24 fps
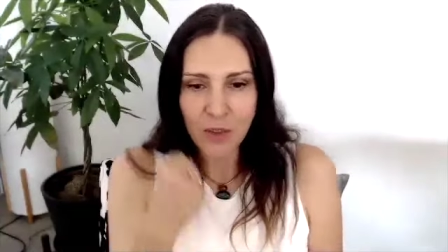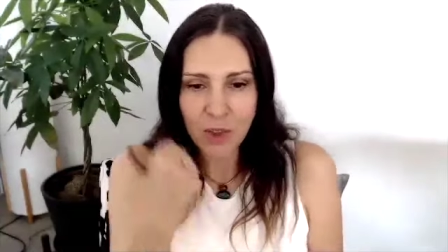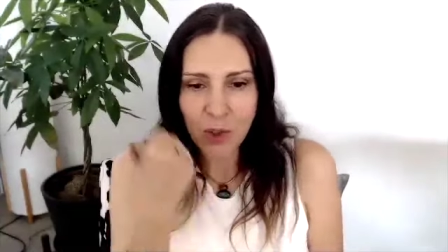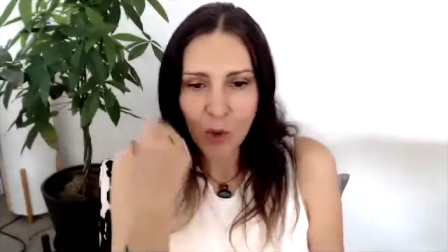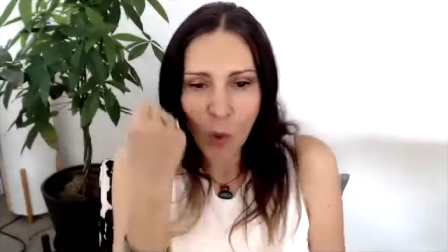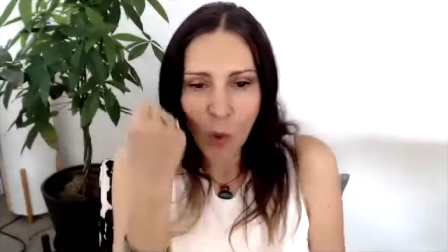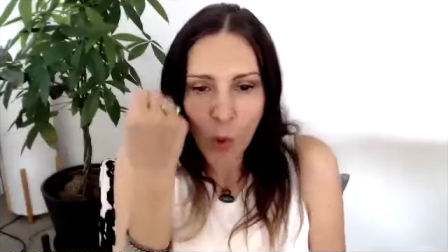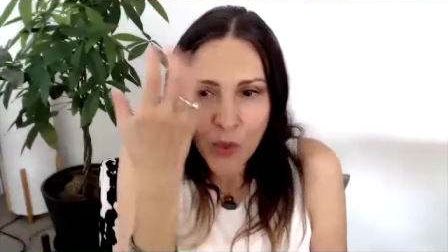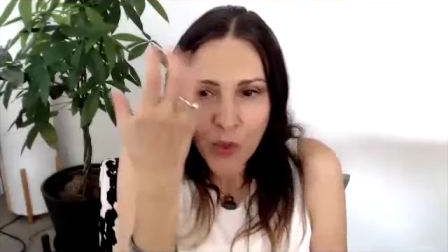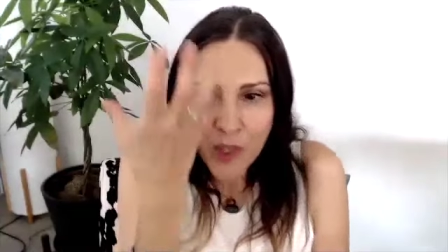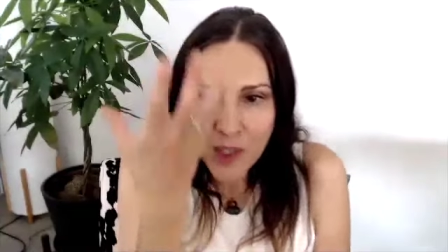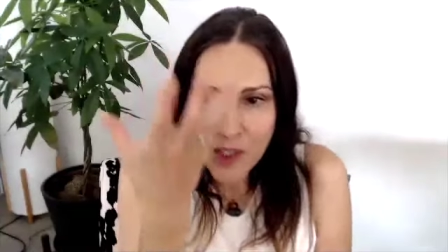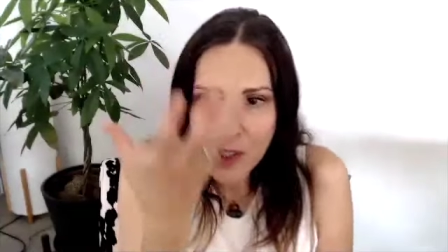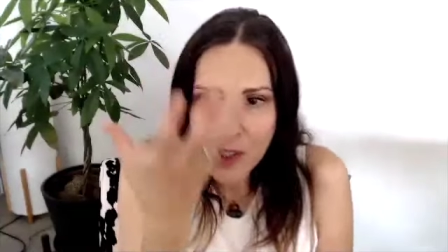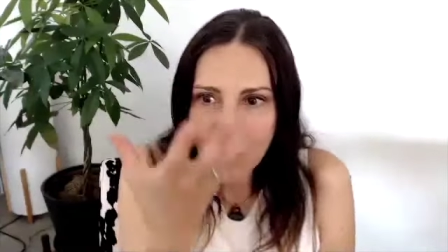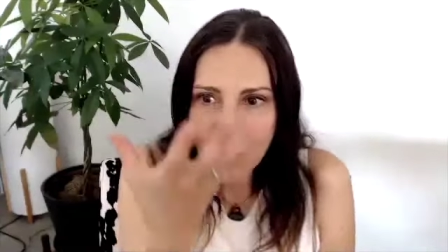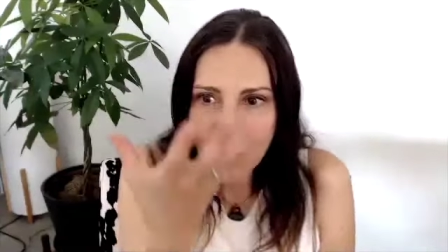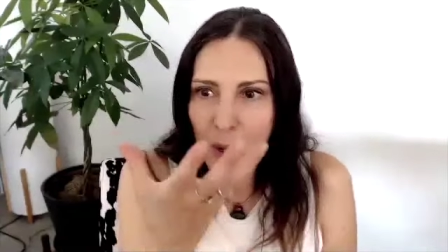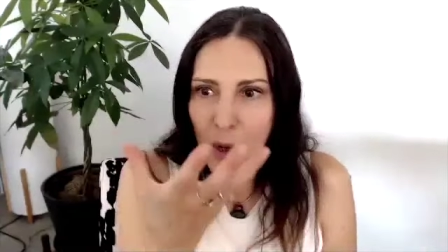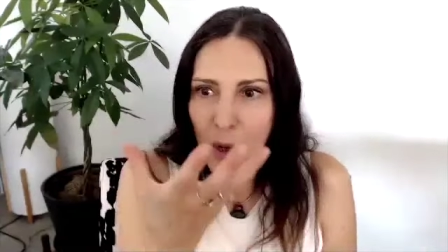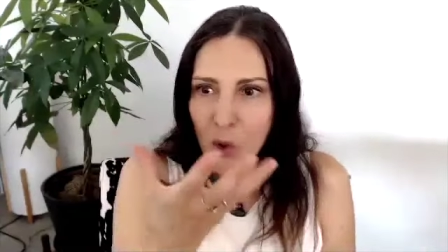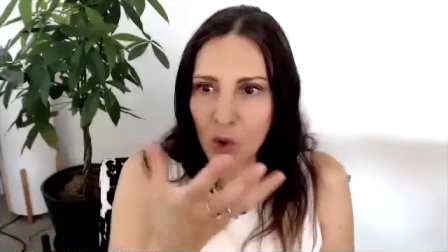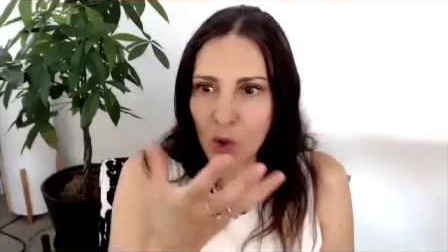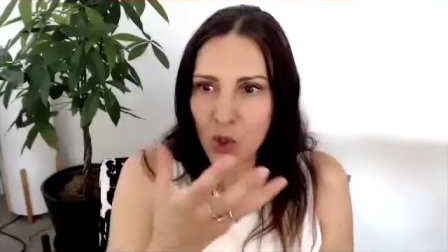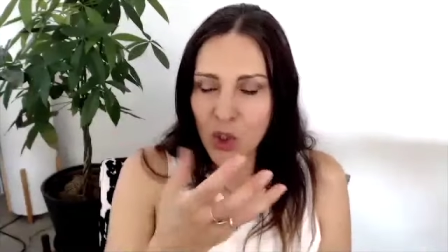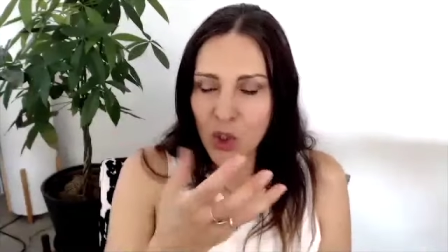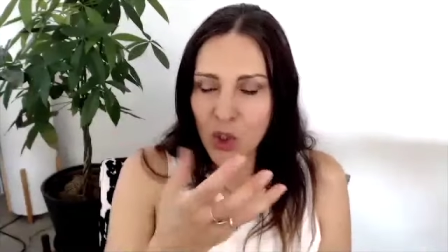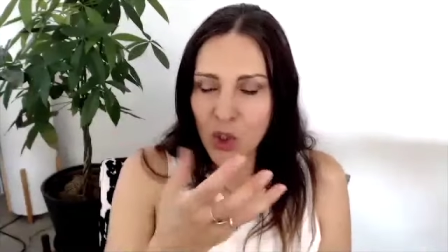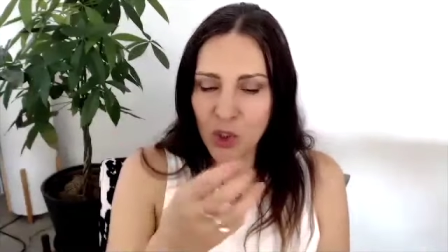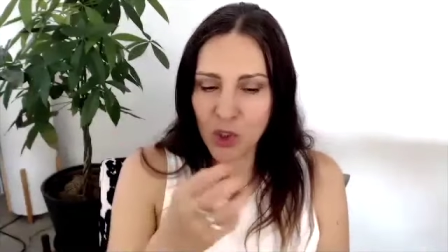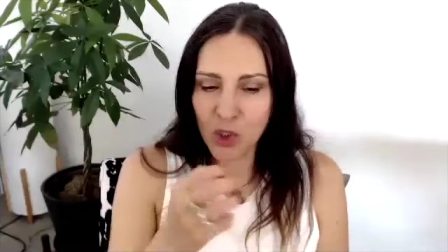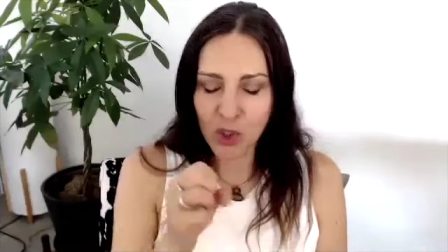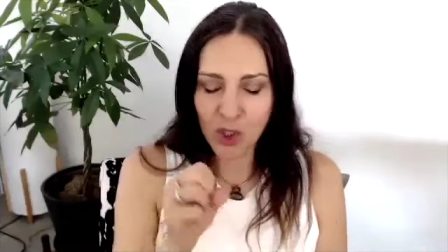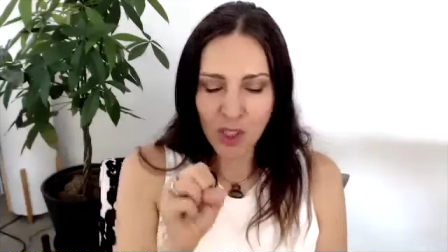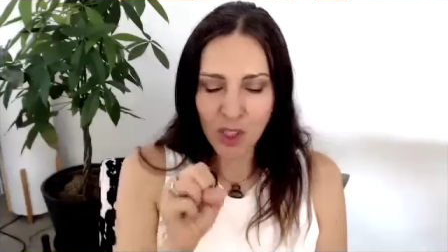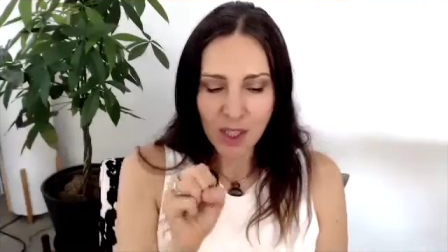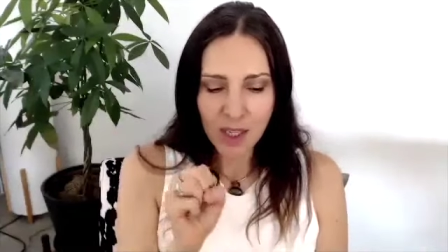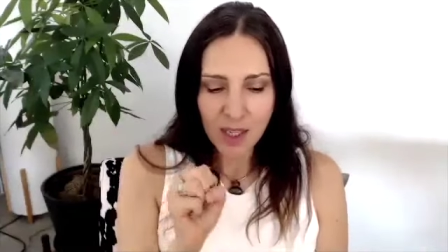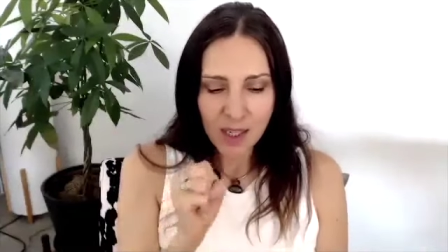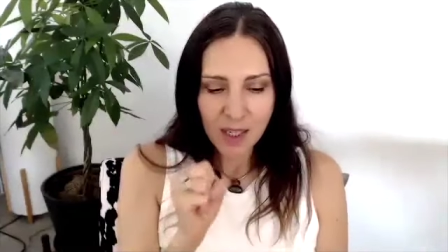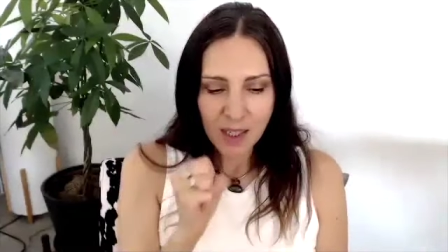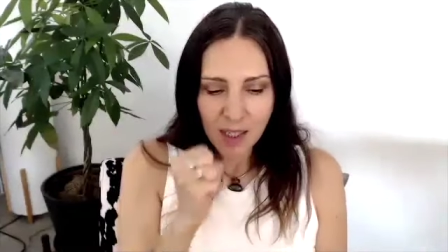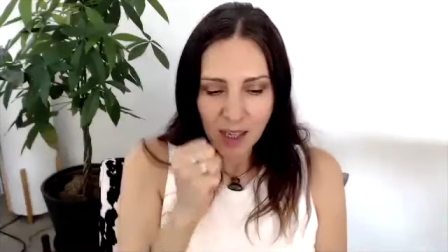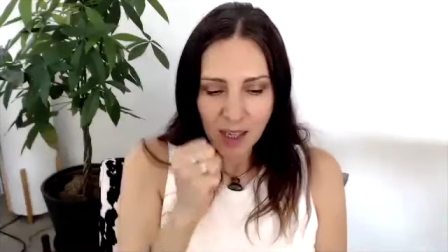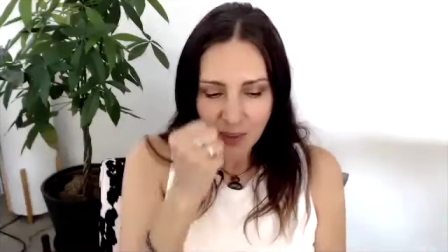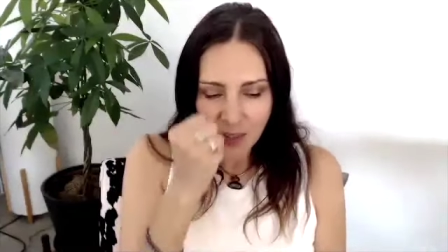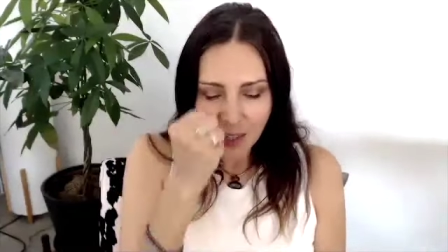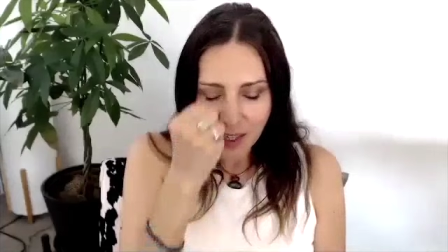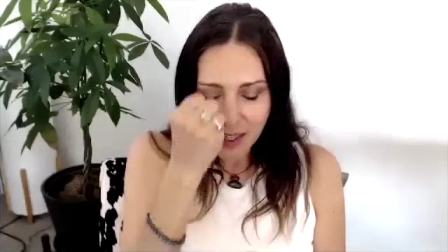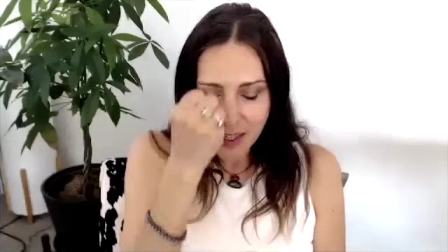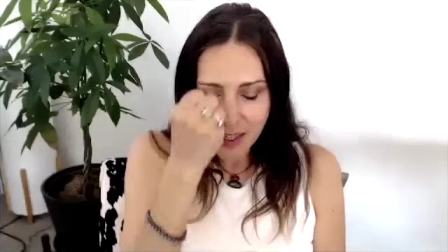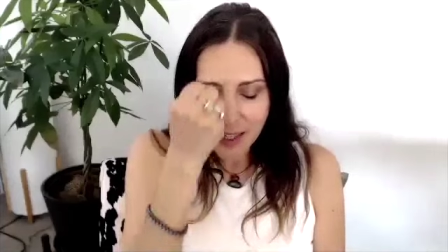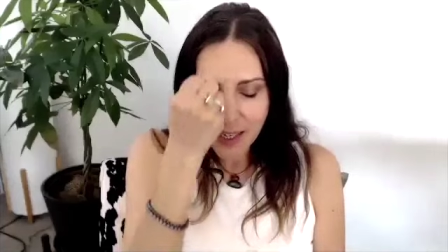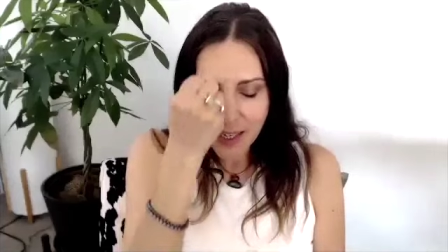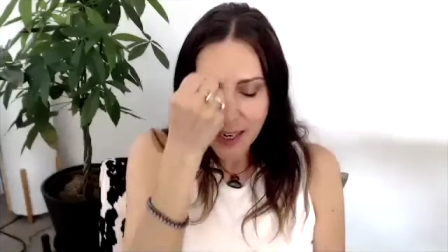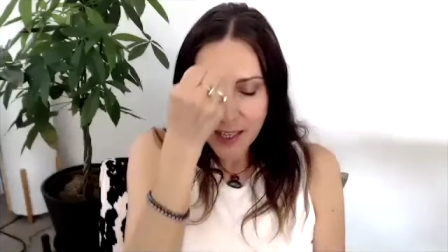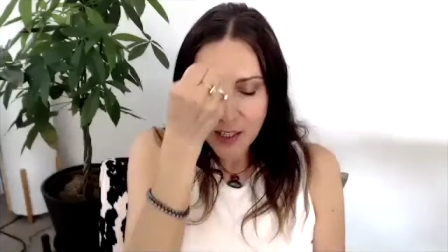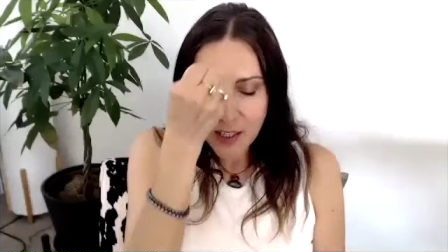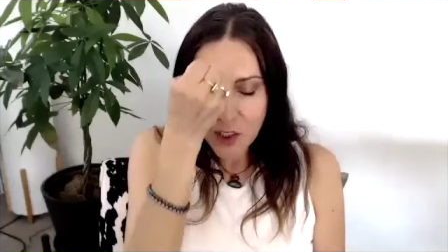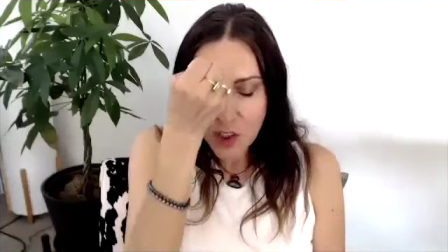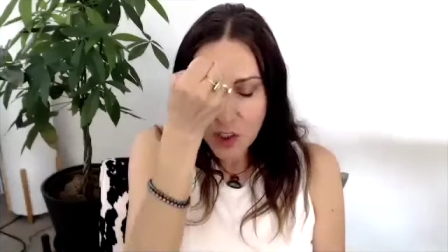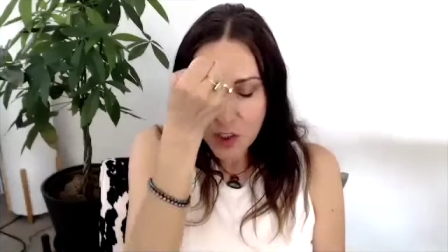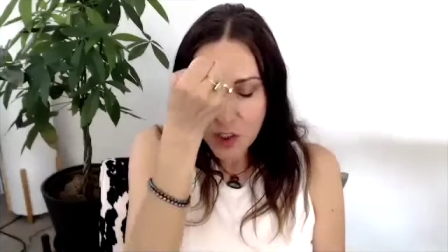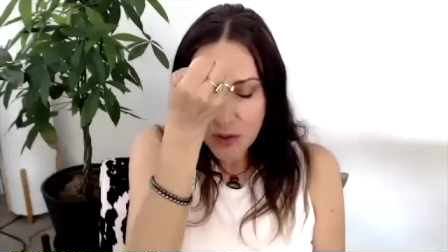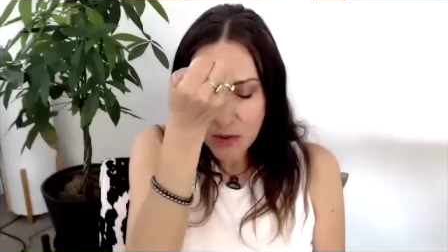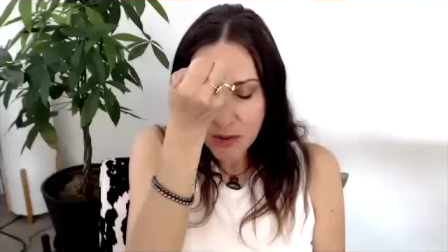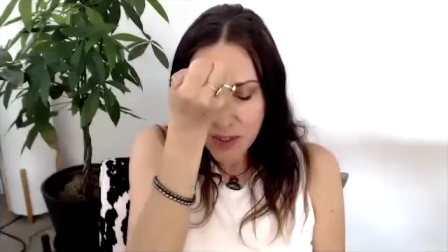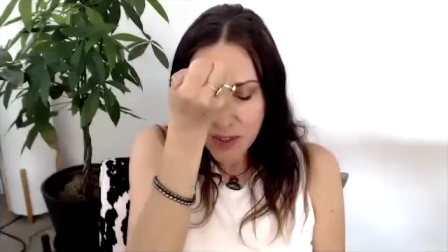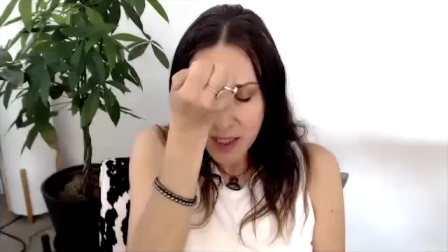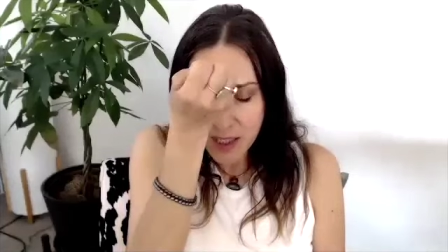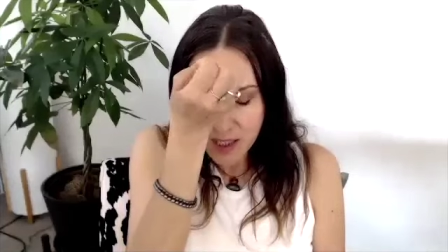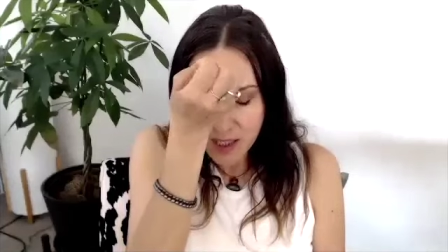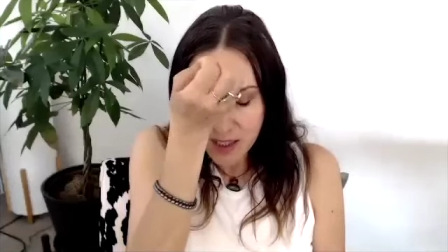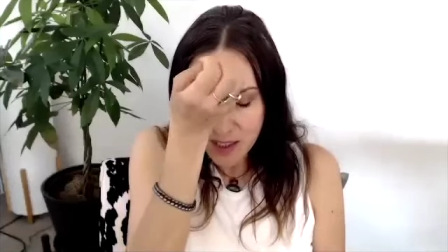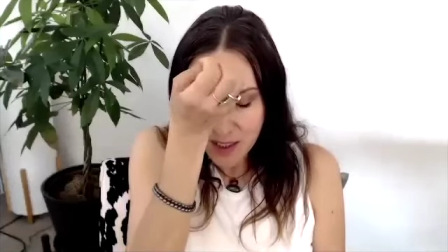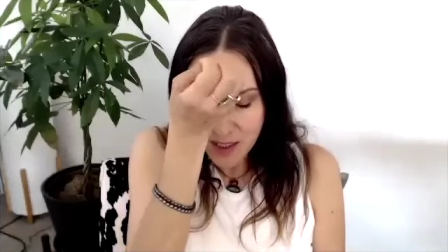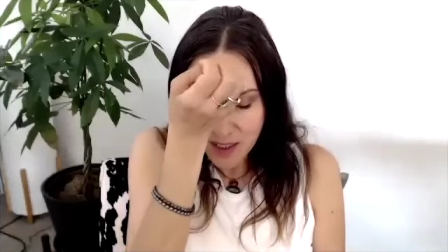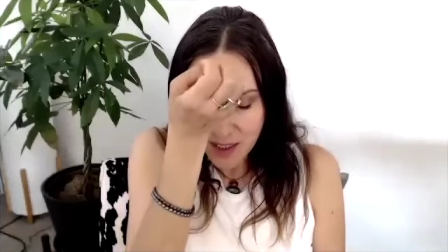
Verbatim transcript: or this emotion yeah that clenched fist